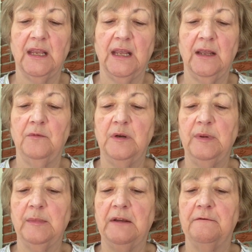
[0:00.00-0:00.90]
it wouldn't be
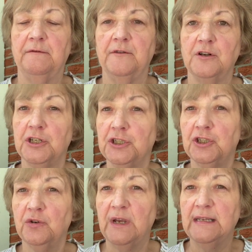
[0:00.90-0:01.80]
my first
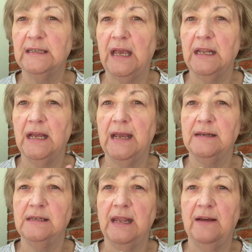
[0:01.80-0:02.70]
choice. I
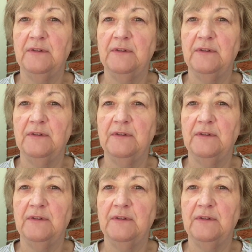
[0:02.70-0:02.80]
have